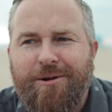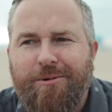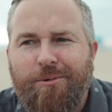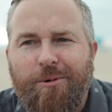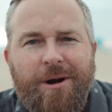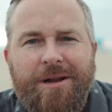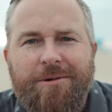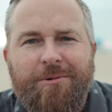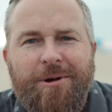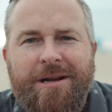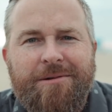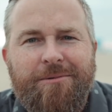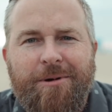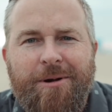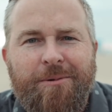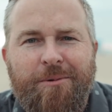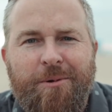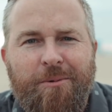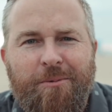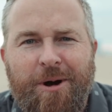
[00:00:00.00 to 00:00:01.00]
What, what,
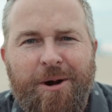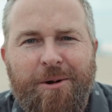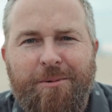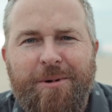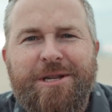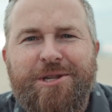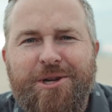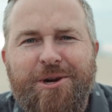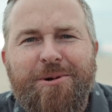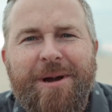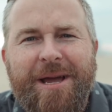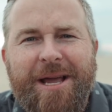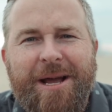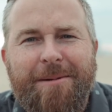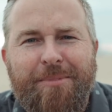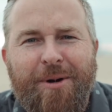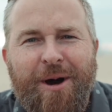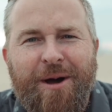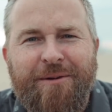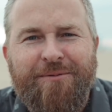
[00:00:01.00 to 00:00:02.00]
what, what are we doing?
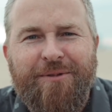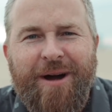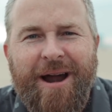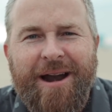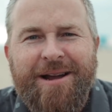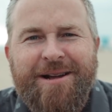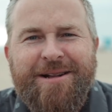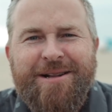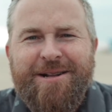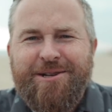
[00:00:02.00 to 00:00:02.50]
A bonfire.